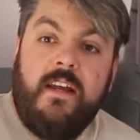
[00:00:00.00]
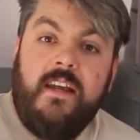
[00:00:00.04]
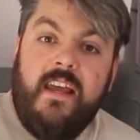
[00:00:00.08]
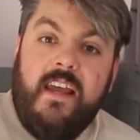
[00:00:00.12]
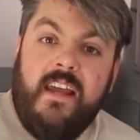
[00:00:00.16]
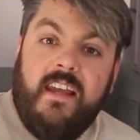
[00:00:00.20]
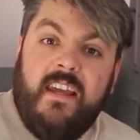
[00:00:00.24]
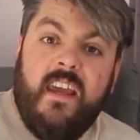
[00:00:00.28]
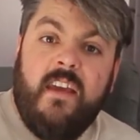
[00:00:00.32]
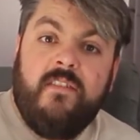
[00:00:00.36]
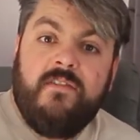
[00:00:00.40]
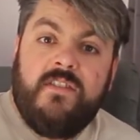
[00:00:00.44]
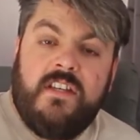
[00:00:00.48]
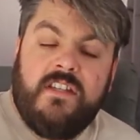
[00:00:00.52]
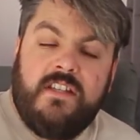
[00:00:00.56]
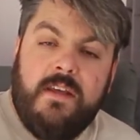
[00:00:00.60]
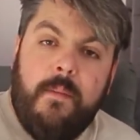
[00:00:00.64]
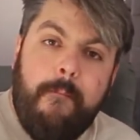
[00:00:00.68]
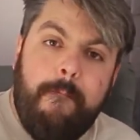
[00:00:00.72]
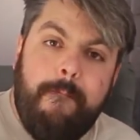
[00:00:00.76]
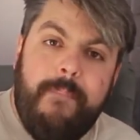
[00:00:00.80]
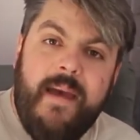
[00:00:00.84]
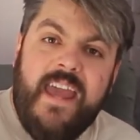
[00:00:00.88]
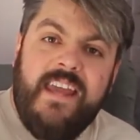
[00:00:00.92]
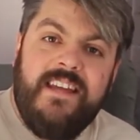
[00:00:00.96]
It gives us a
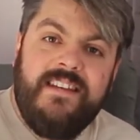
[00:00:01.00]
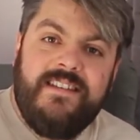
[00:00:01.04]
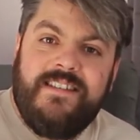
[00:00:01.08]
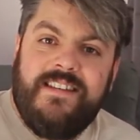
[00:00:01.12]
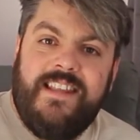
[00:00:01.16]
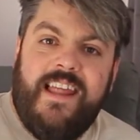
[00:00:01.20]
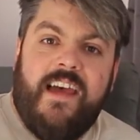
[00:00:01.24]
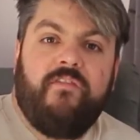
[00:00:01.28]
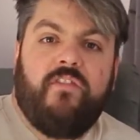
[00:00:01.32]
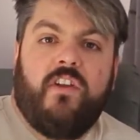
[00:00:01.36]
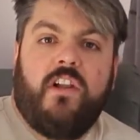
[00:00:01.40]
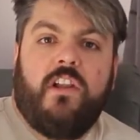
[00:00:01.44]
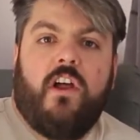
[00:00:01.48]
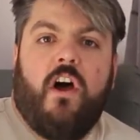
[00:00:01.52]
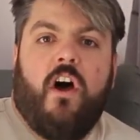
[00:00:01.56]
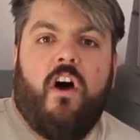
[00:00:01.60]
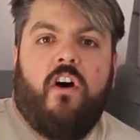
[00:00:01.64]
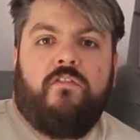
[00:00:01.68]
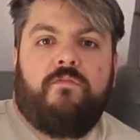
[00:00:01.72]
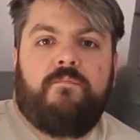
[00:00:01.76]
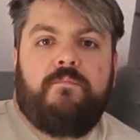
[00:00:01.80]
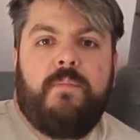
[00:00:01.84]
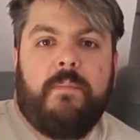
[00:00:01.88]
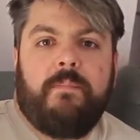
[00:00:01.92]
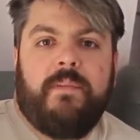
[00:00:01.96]
base level
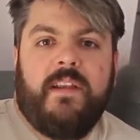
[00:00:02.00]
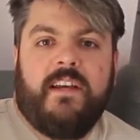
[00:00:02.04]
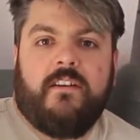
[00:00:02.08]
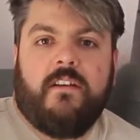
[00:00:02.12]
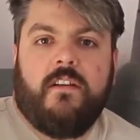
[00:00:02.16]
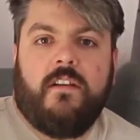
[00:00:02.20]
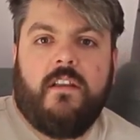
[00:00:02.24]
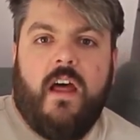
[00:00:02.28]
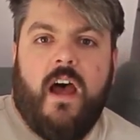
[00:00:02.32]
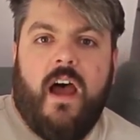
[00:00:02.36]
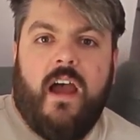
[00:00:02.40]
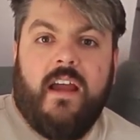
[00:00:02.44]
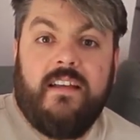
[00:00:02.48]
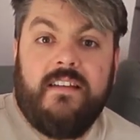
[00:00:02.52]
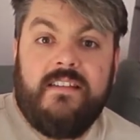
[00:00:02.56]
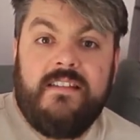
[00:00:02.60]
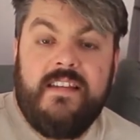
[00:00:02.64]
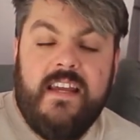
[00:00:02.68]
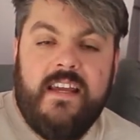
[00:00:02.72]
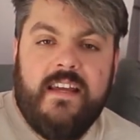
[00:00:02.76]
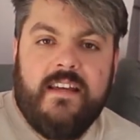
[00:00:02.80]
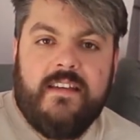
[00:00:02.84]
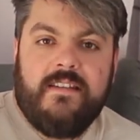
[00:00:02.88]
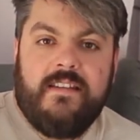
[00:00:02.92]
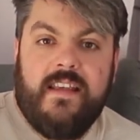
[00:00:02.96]
of biblical
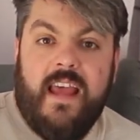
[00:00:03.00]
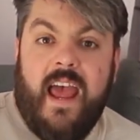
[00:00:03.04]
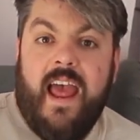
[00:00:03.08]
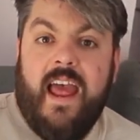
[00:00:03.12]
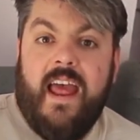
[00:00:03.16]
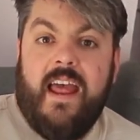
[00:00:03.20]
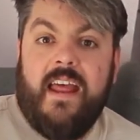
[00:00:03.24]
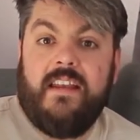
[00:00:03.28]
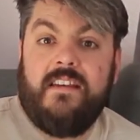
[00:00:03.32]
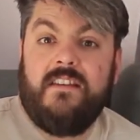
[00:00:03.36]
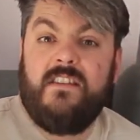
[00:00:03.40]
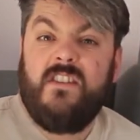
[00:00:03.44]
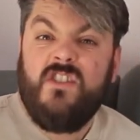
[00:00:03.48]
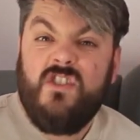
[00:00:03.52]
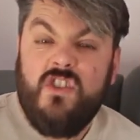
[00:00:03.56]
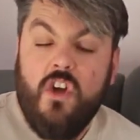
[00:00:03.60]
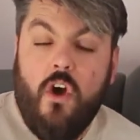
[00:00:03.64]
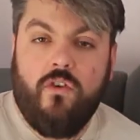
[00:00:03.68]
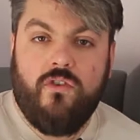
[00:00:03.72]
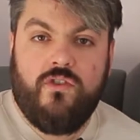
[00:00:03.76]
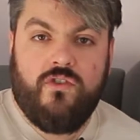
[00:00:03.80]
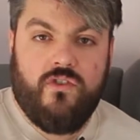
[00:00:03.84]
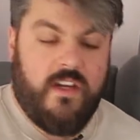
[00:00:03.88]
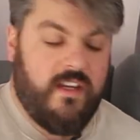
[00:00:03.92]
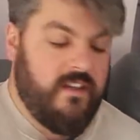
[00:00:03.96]
ideas and
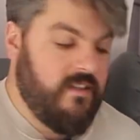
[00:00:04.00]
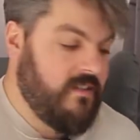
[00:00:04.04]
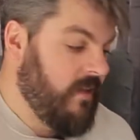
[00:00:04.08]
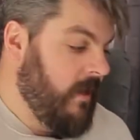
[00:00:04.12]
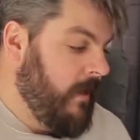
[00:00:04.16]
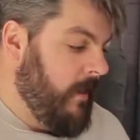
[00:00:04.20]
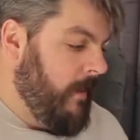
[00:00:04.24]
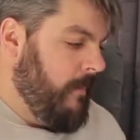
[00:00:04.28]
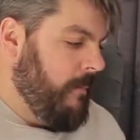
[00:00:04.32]
doctrines.